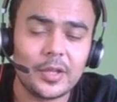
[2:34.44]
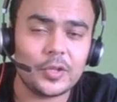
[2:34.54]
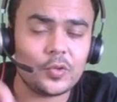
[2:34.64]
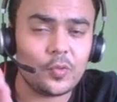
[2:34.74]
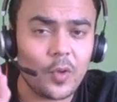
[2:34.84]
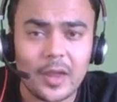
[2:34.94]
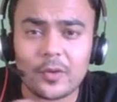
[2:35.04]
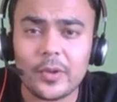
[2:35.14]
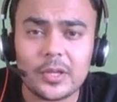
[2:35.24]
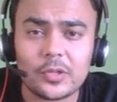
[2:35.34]
you are
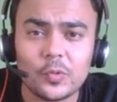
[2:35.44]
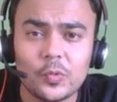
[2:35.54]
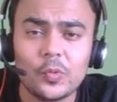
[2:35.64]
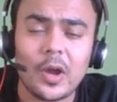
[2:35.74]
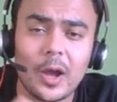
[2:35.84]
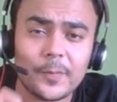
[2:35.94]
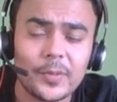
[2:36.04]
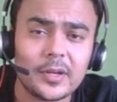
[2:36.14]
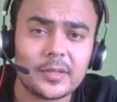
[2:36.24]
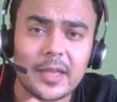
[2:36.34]
going to
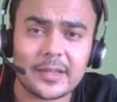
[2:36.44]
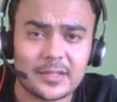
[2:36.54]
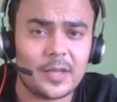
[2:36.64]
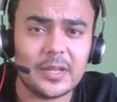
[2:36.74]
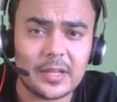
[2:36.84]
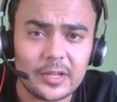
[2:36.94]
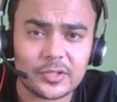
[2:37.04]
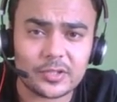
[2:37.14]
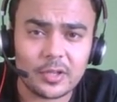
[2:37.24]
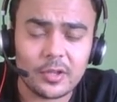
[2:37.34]
appear the exam in
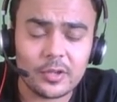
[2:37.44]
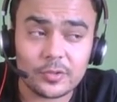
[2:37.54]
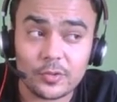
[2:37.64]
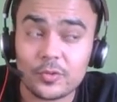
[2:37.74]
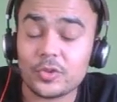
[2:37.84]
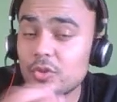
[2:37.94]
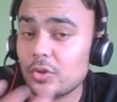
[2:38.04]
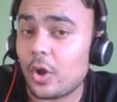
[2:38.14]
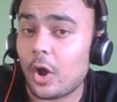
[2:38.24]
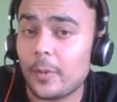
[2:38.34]
English, so you
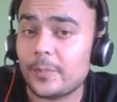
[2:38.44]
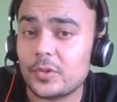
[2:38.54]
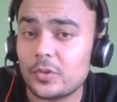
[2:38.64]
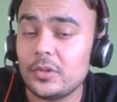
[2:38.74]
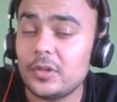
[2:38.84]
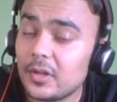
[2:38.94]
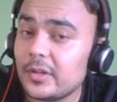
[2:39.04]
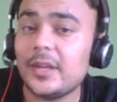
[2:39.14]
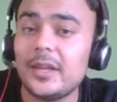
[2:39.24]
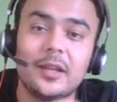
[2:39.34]
should opt to
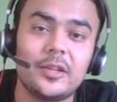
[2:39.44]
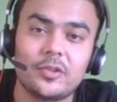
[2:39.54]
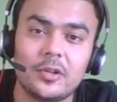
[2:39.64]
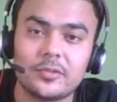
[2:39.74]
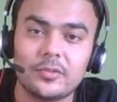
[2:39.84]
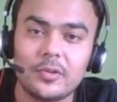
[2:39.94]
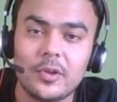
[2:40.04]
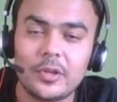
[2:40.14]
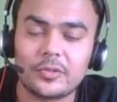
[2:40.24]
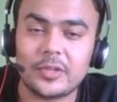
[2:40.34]
learn in English also,
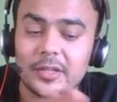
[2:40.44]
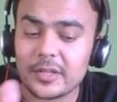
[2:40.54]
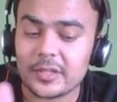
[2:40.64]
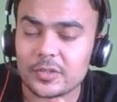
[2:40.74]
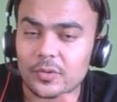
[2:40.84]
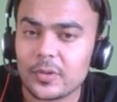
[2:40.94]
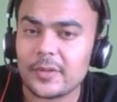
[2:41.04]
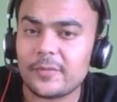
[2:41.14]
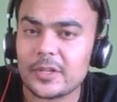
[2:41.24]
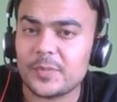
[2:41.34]
so that there is no
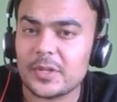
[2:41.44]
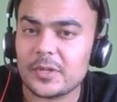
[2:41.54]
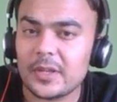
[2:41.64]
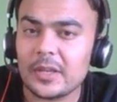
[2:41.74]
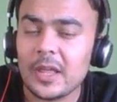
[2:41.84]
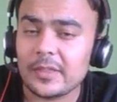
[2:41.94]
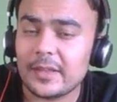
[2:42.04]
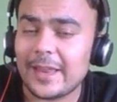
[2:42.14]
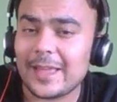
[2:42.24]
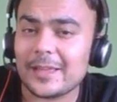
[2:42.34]
difference between
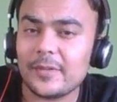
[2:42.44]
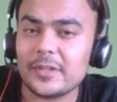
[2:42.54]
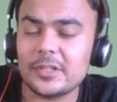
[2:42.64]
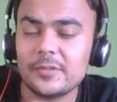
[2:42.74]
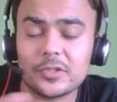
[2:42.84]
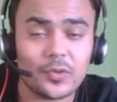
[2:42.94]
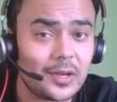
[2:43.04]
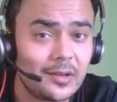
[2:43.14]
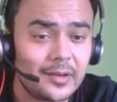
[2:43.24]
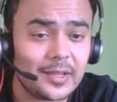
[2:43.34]
the language in which you are
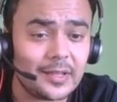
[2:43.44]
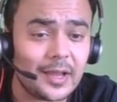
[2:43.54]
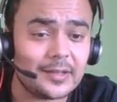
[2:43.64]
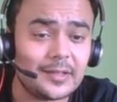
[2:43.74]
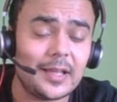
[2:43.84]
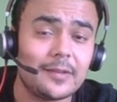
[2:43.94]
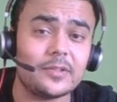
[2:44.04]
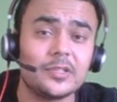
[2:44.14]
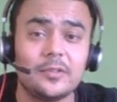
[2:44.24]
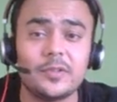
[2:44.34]
learning and the
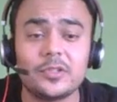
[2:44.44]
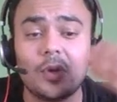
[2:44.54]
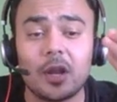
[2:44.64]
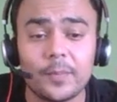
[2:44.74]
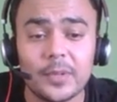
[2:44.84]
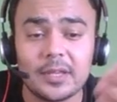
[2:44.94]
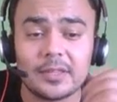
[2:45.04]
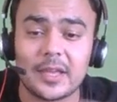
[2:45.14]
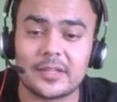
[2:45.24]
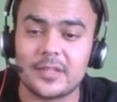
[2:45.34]
language in which you are
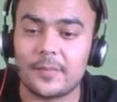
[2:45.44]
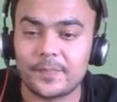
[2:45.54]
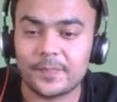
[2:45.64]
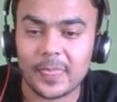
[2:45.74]
appearing the exam.